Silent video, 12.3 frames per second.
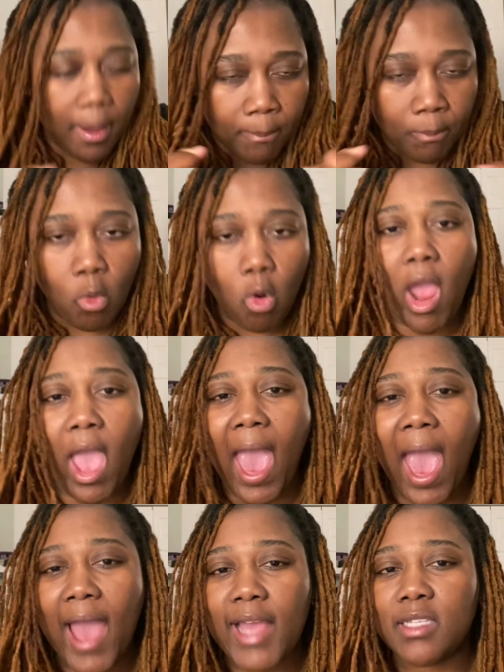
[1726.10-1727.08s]
am
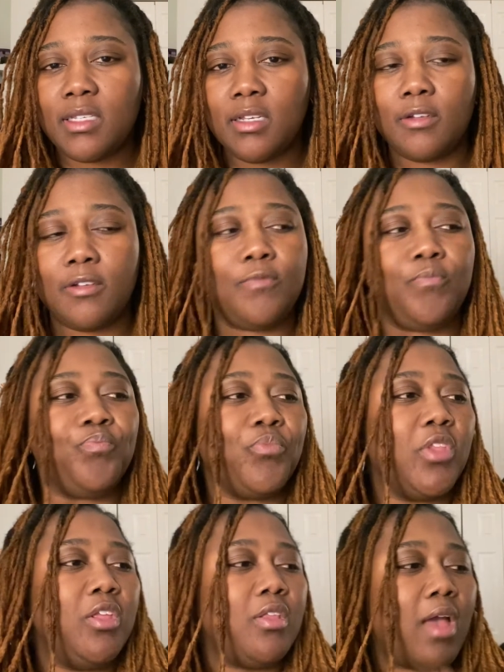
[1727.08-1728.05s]
more
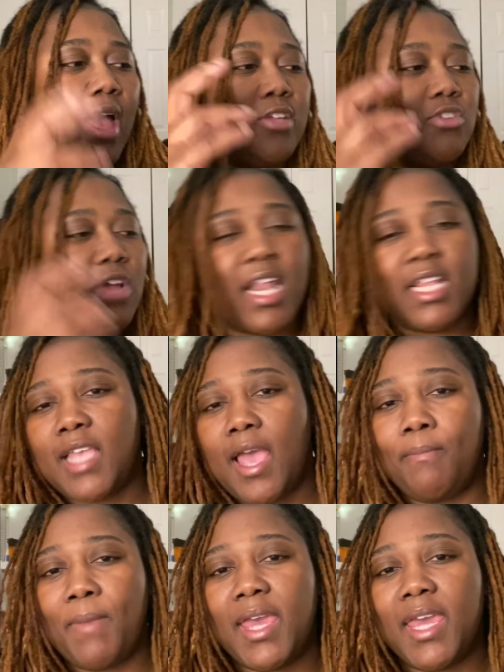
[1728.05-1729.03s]
active. You know, I
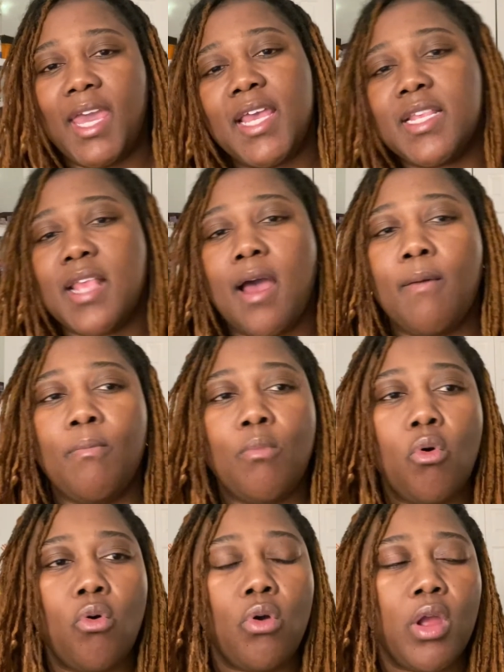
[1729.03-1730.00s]
try to take my kids
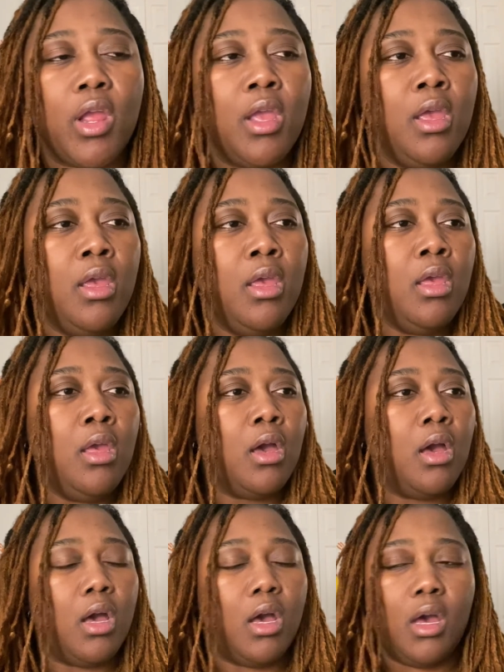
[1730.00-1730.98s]
out more.
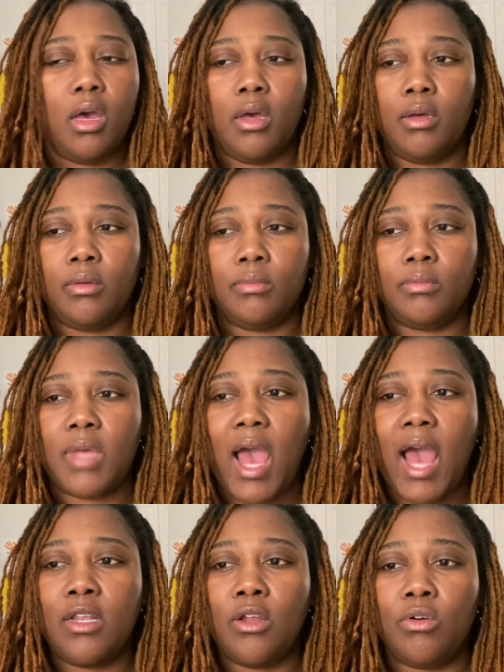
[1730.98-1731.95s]
I